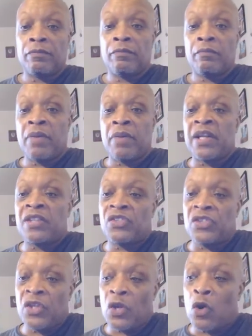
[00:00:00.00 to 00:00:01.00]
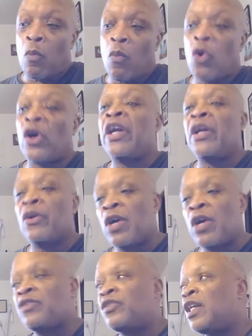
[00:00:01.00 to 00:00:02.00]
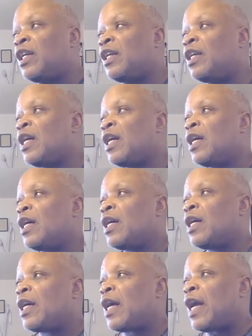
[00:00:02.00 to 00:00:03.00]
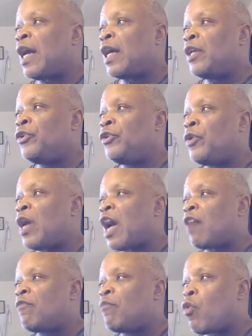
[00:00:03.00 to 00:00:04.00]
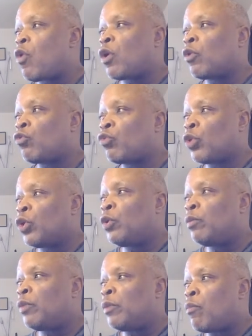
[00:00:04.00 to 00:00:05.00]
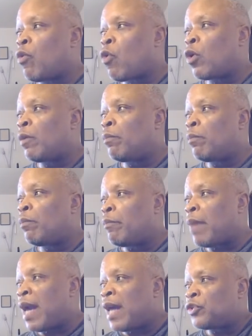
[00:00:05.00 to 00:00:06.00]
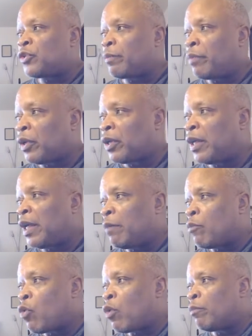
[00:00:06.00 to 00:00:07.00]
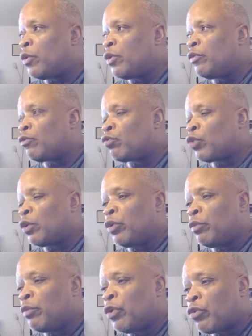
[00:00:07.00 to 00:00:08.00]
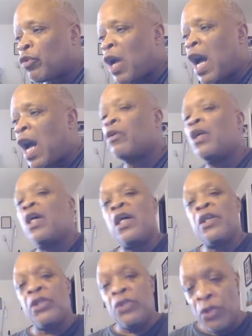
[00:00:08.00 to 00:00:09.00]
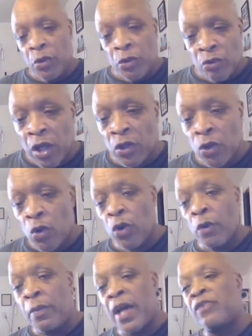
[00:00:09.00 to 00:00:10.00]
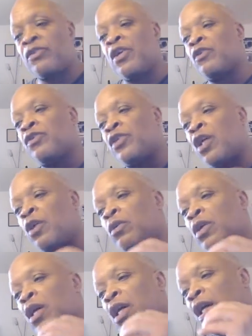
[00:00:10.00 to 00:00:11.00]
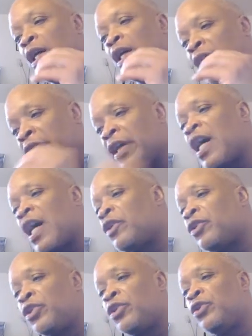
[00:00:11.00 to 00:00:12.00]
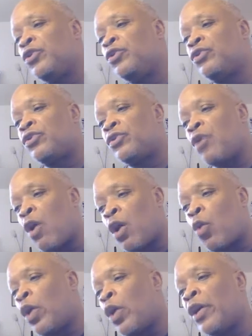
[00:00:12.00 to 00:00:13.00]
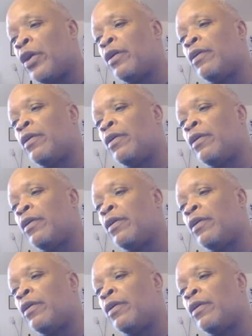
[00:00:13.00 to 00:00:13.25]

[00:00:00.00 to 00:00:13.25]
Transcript: But it's still more interesting, and you have more room and more manageability and more room to move around than you do with regular oil pastels. So the Neocolor 2s are a winner.